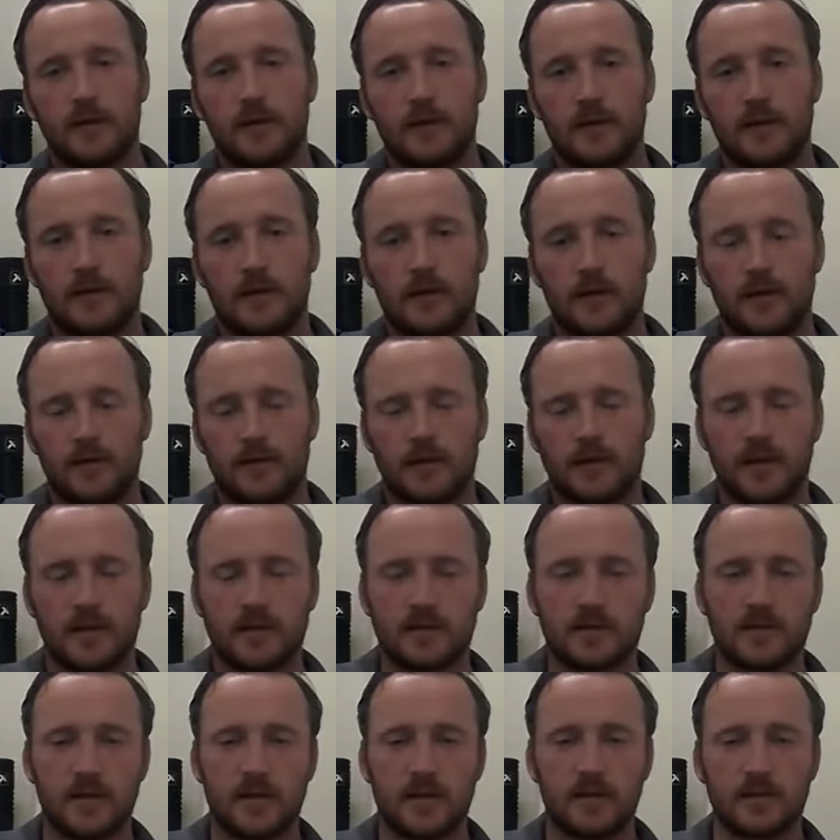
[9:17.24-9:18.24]
uh, it takes
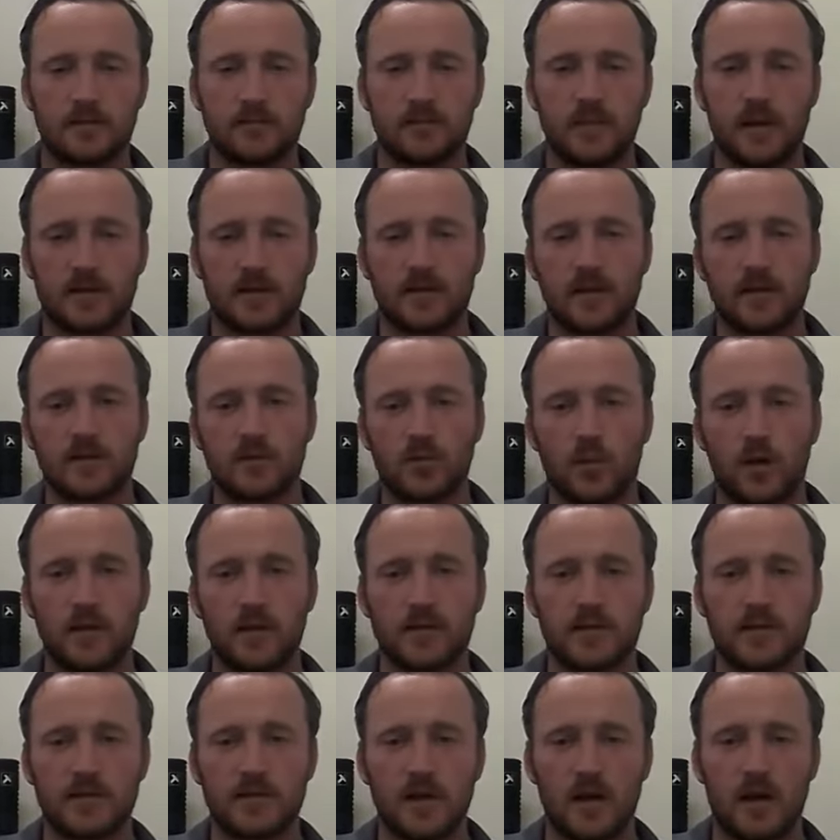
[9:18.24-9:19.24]
things makes things
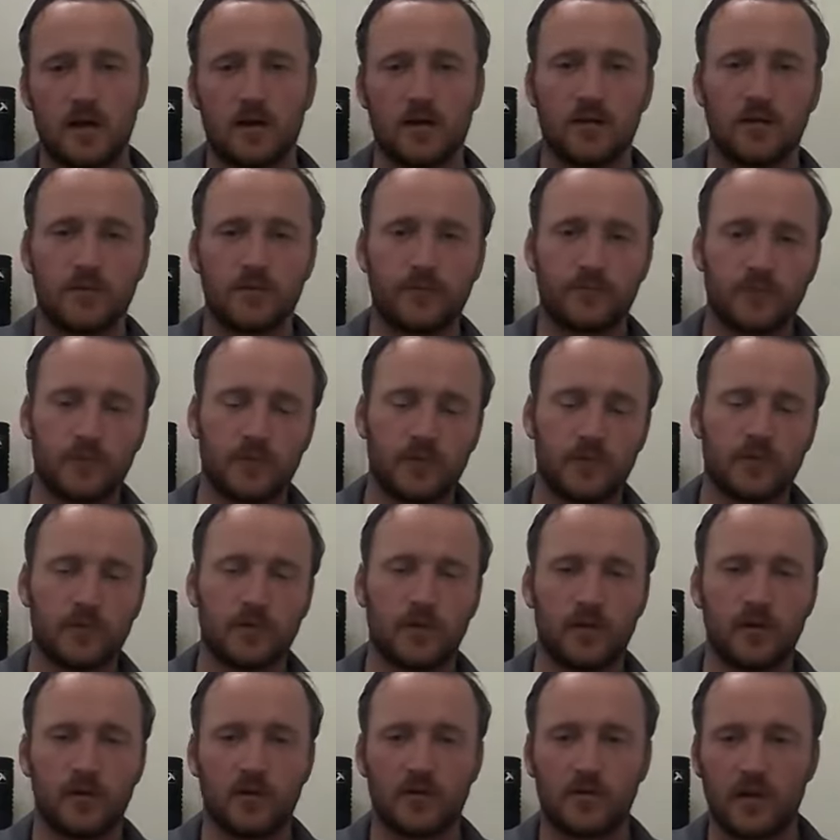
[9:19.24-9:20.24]
twice as long.
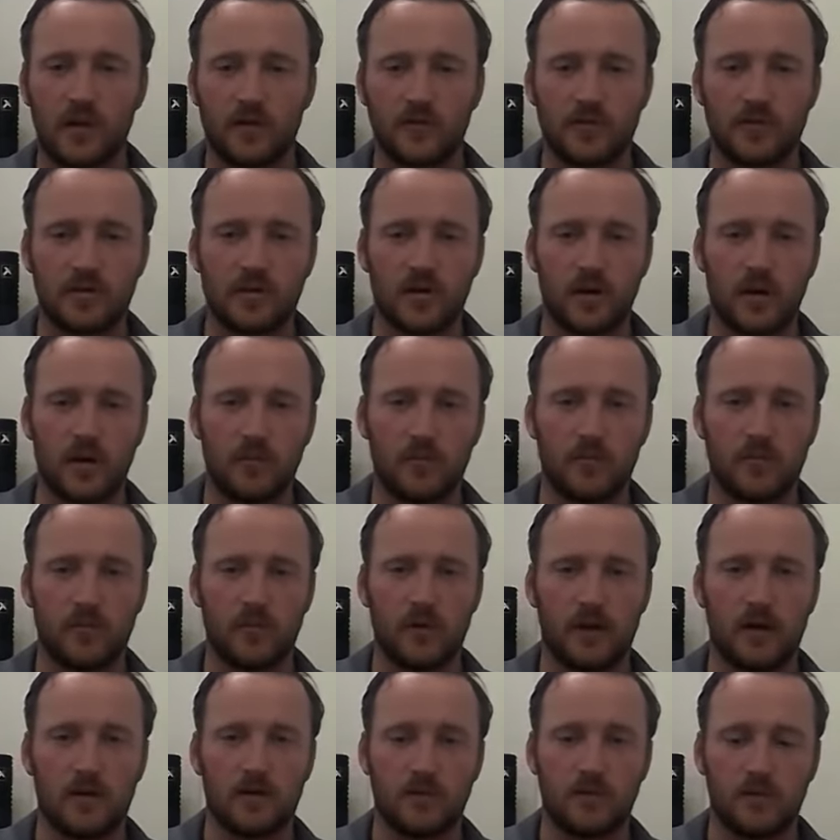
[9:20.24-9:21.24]
So you're saving time
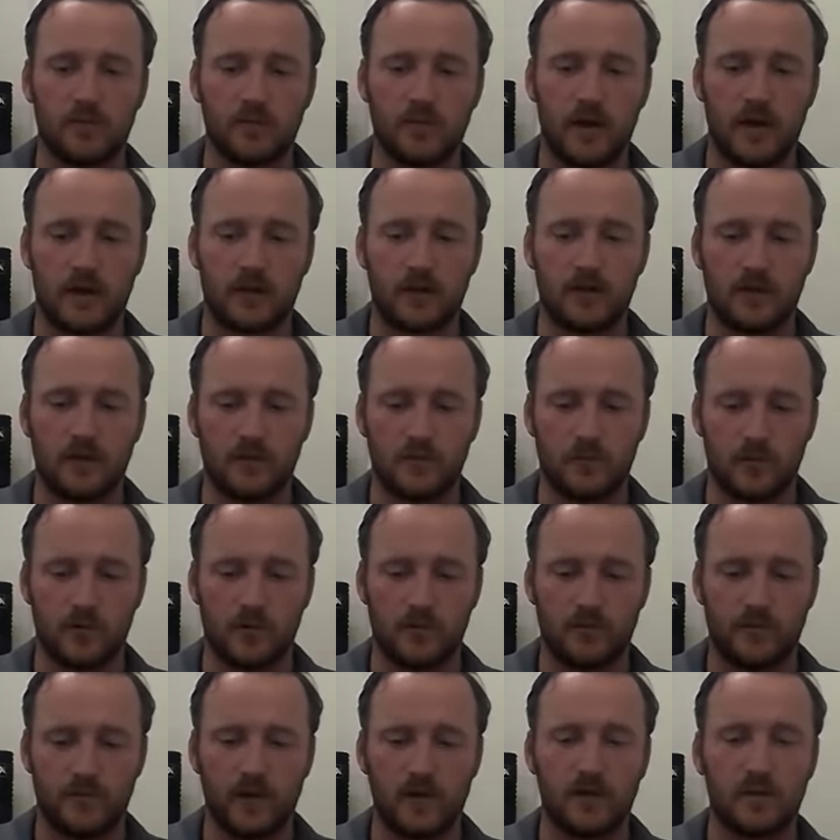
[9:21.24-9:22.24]
and making things more
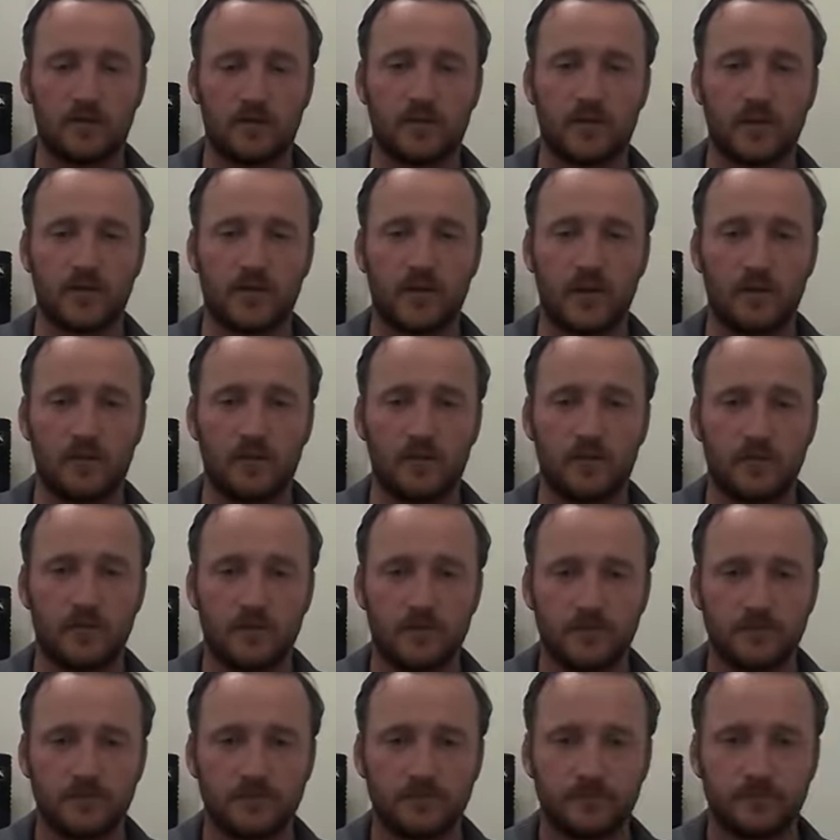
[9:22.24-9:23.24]
convenient for yourself
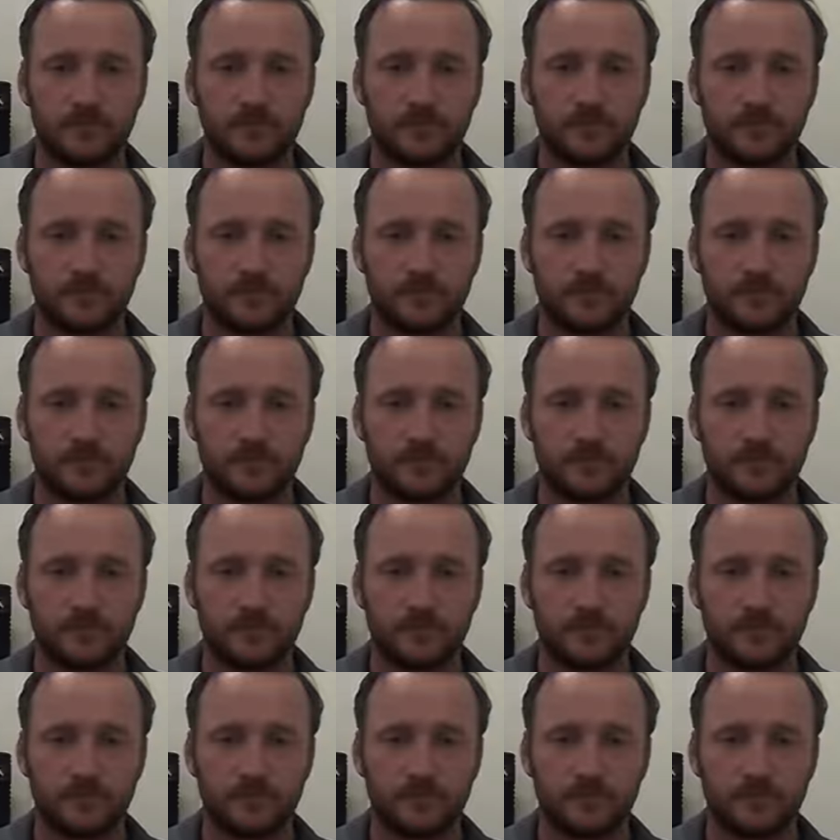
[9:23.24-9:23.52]
and